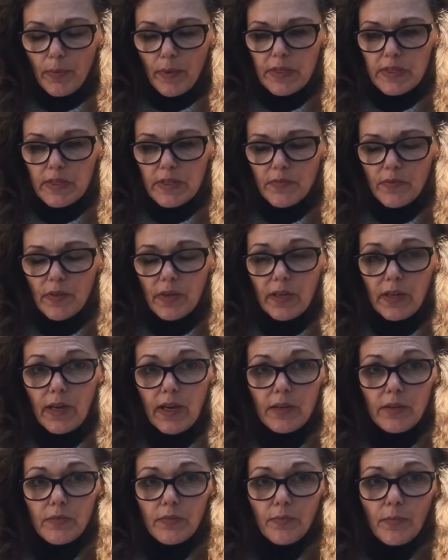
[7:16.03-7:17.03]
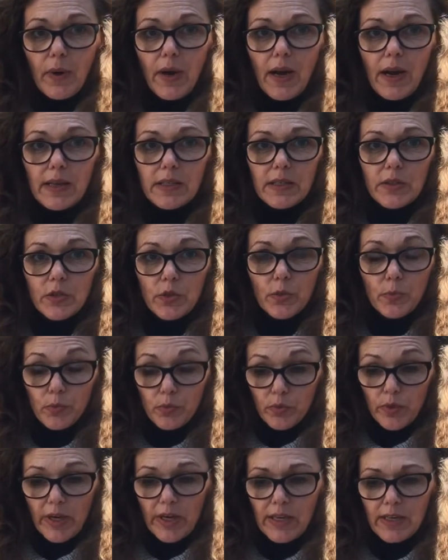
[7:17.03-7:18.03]
a different kind of part in your
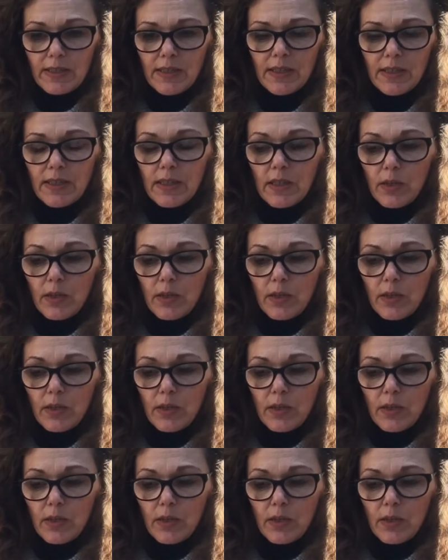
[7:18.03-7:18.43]
brain.